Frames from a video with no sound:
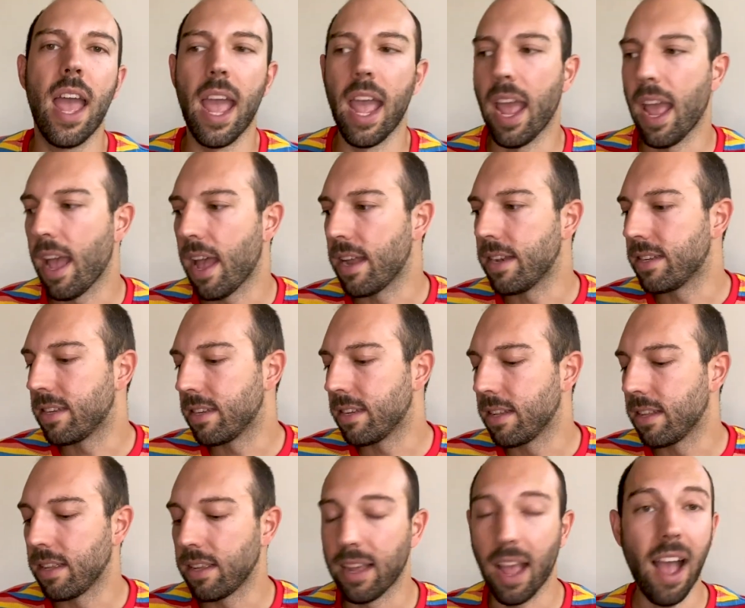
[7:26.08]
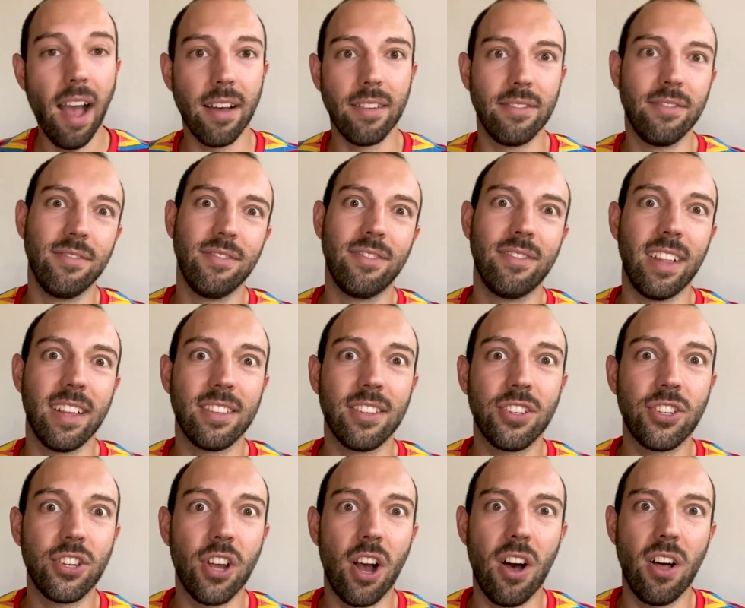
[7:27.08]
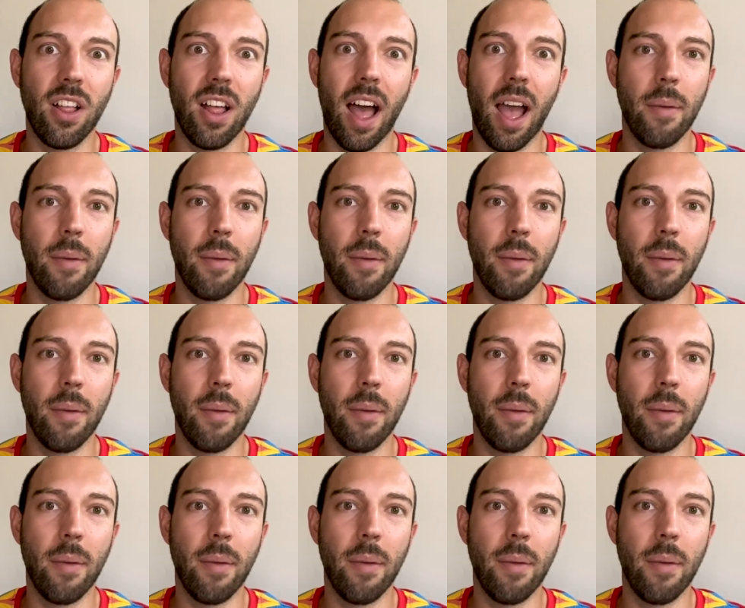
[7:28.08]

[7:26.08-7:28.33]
And yeah, that's a shawl.